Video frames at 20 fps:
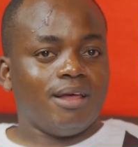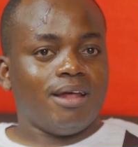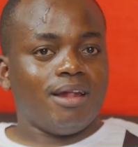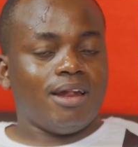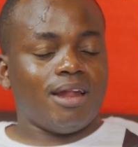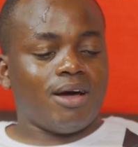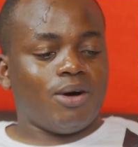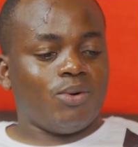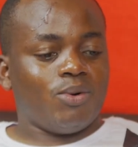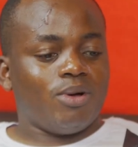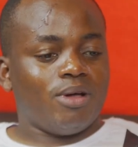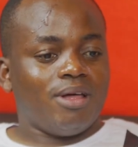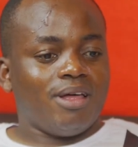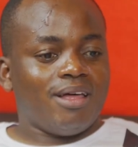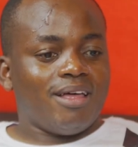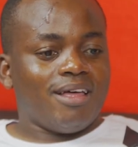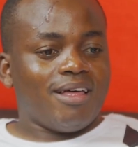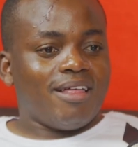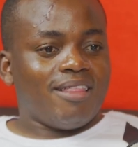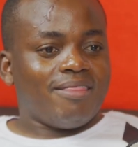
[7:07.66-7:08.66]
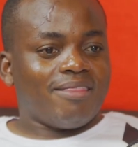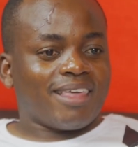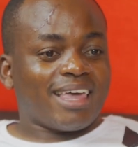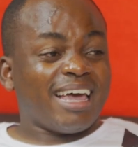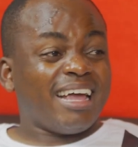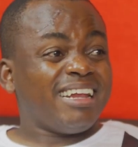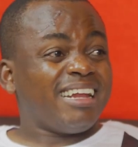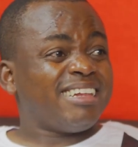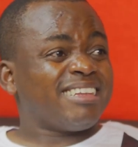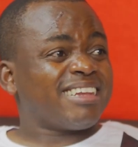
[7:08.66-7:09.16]
Now,
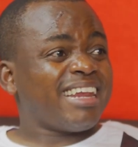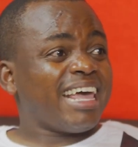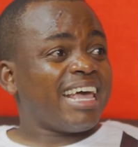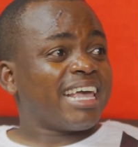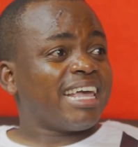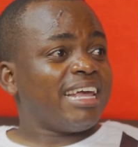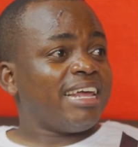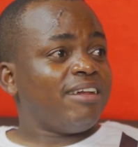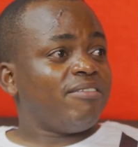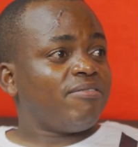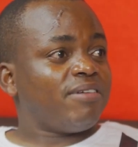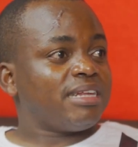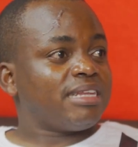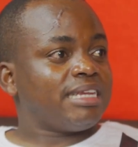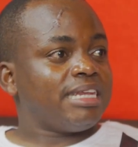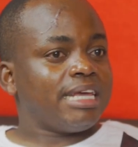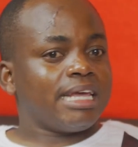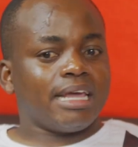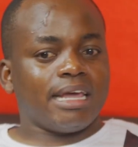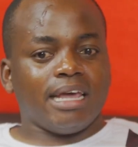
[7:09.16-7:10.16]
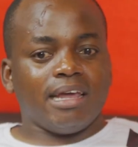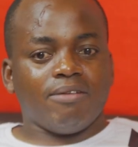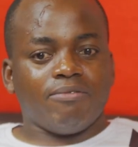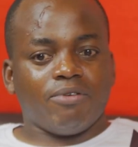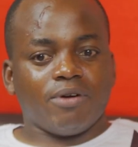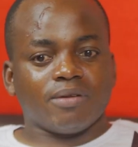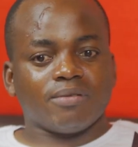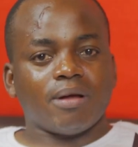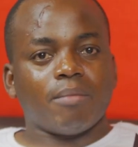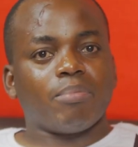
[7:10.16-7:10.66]
Kenyans like investing in, for
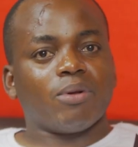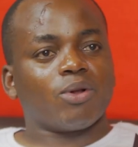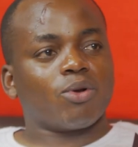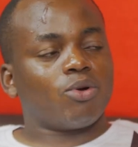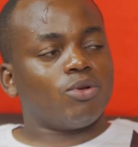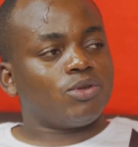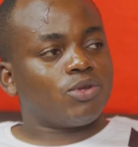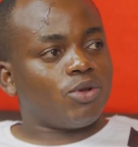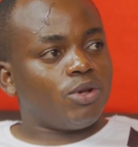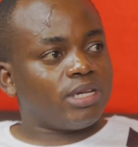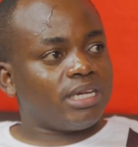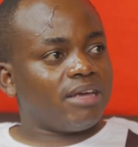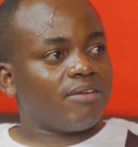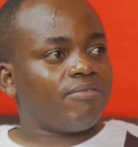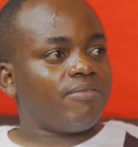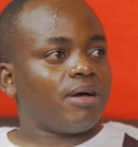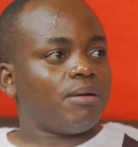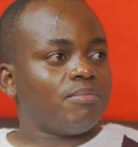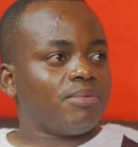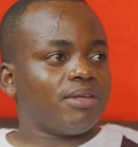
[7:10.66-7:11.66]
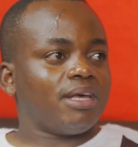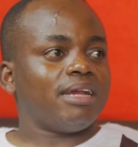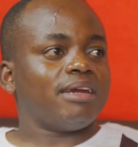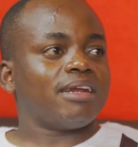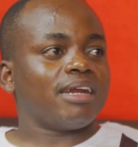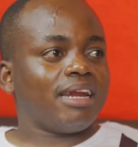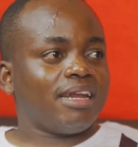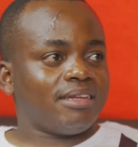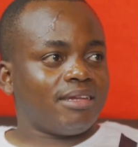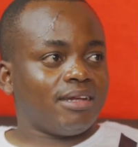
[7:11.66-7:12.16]
example, consulting firms and
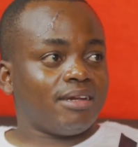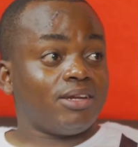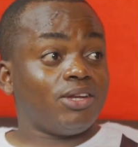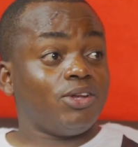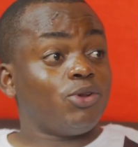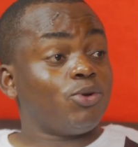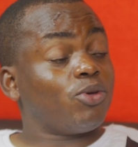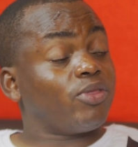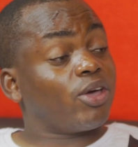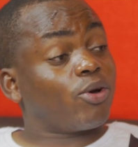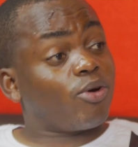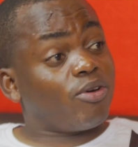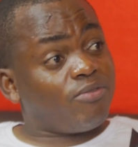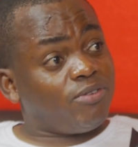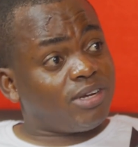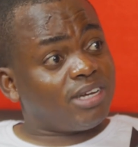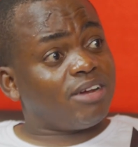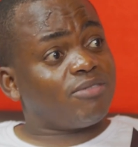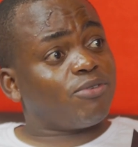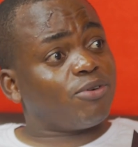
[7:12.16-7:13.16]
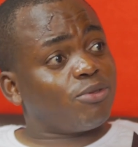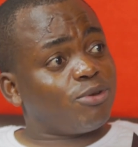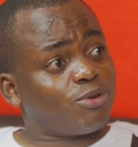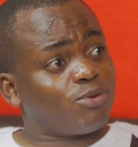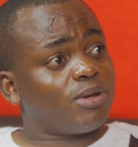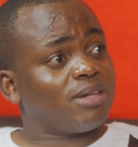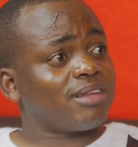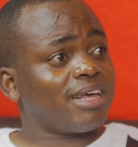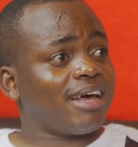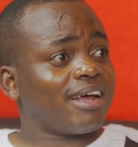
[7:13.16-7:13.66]
real estate. Do you know the coefficient for those
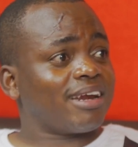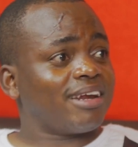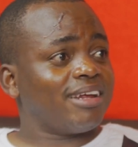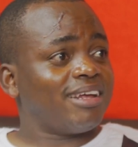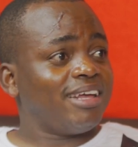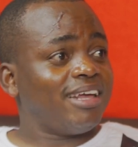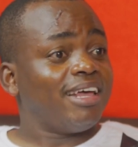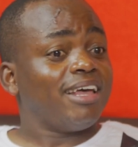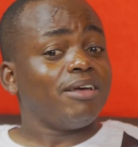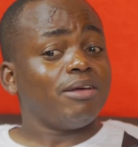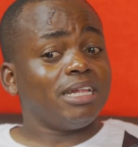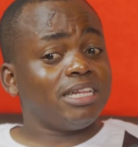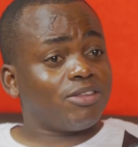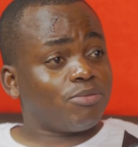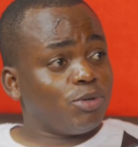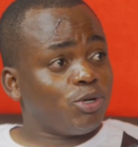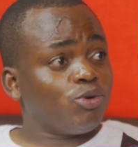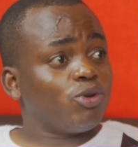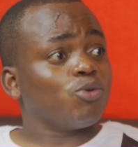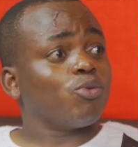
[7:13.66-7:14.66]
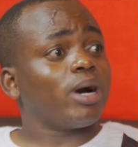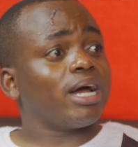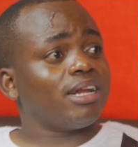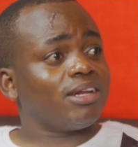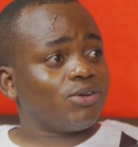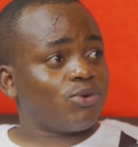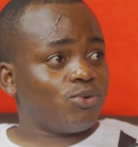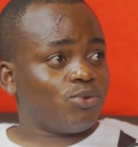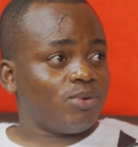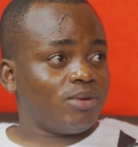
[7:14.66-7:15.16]
ones are? It's between 1
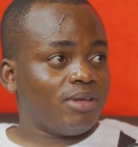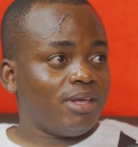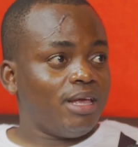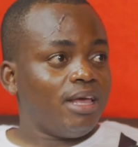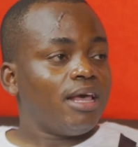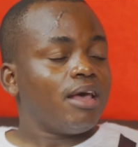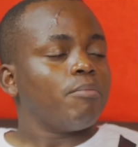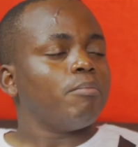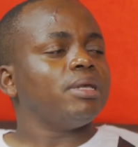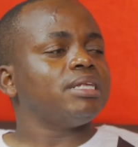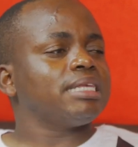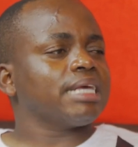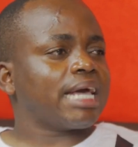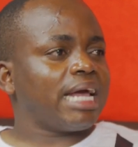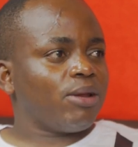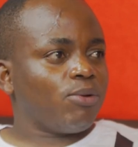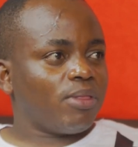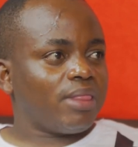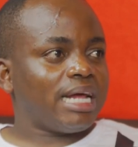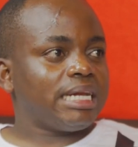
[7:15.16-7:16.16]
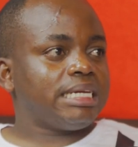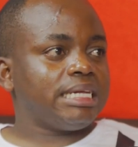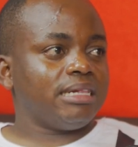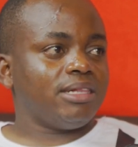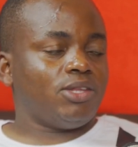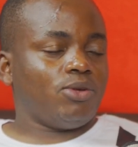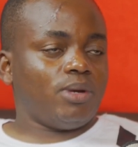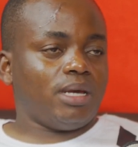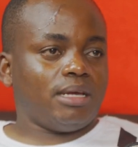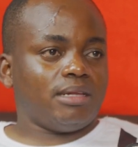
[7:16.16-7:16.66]
and 2. Basically, what that
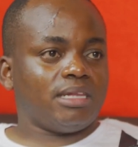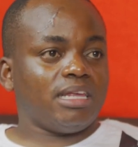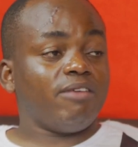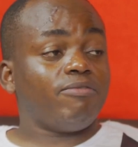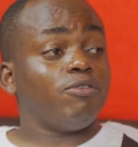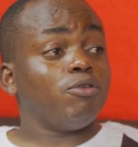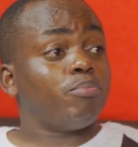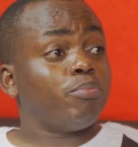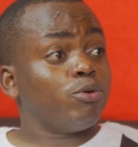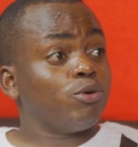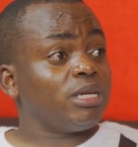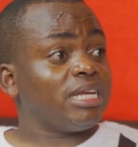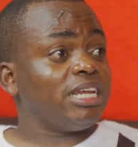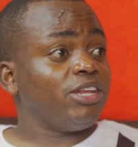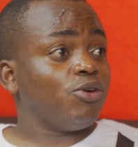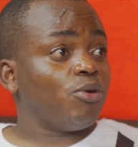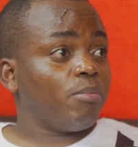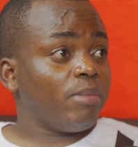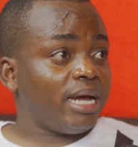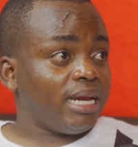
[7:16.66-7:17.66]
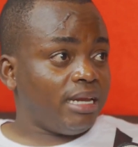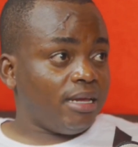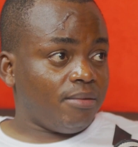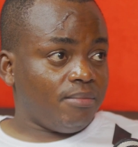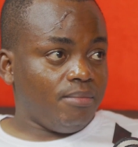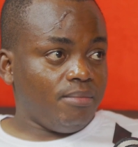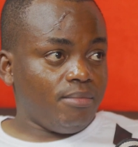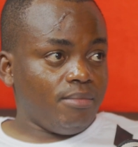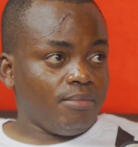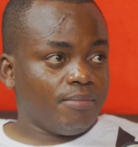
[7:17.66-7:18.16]
tells you is if you put in your money,
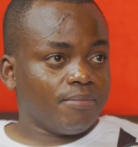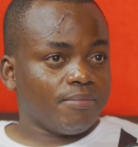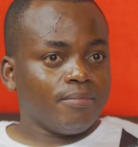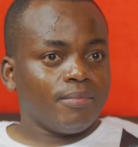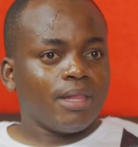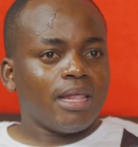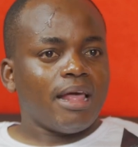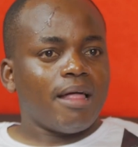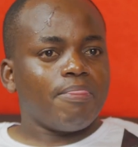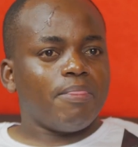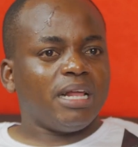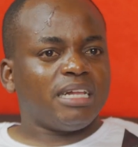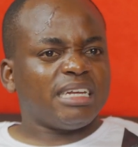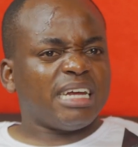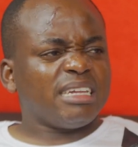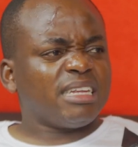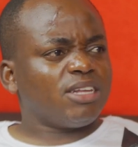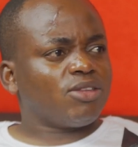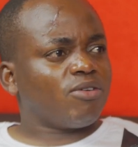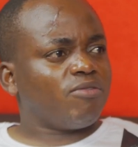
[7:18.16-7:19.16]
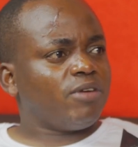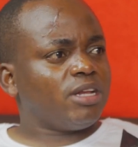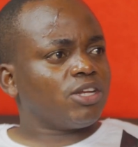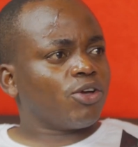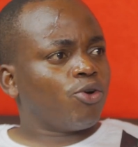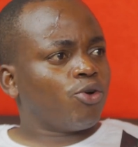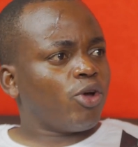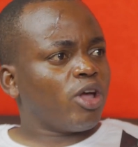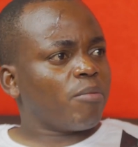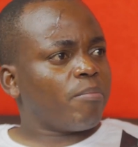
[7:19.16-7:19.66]
the chances of it
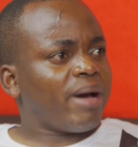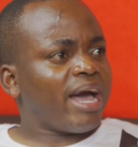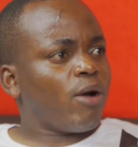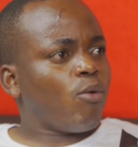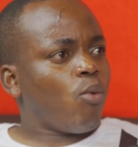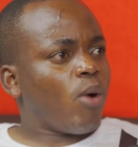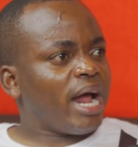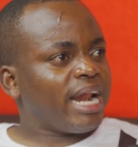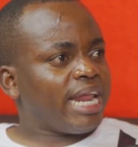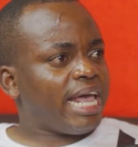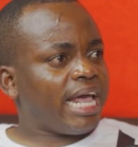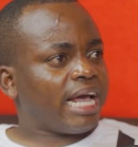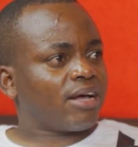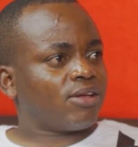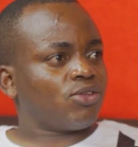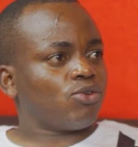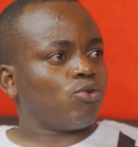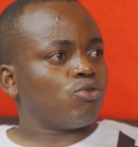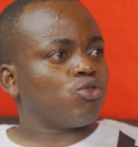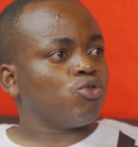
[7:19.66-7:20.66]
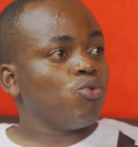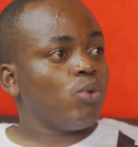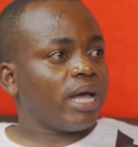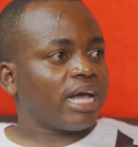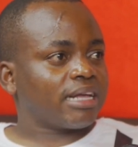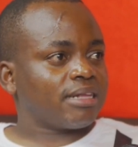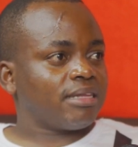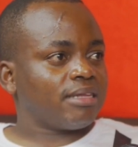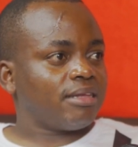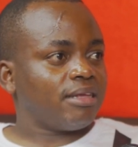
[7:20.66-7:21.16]
growing by 1x or
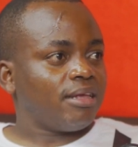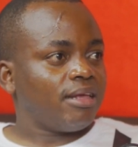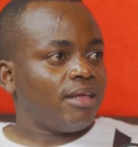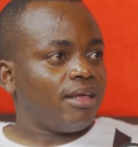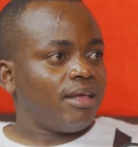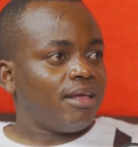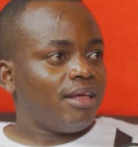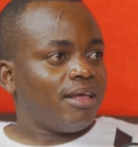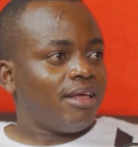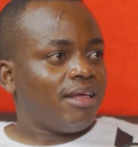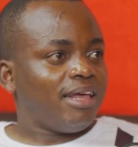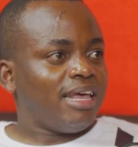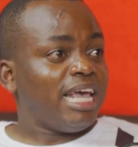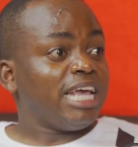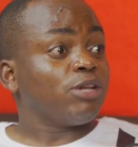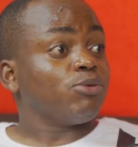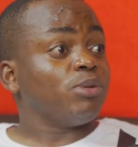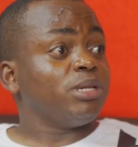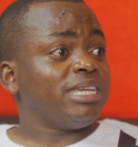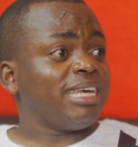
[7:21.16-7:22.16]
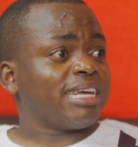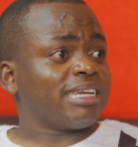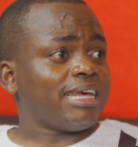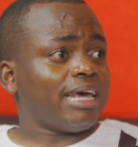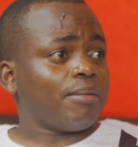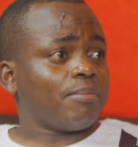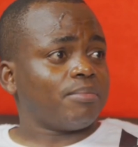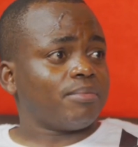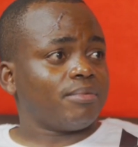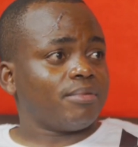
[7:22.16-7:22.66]
2x, it will take time.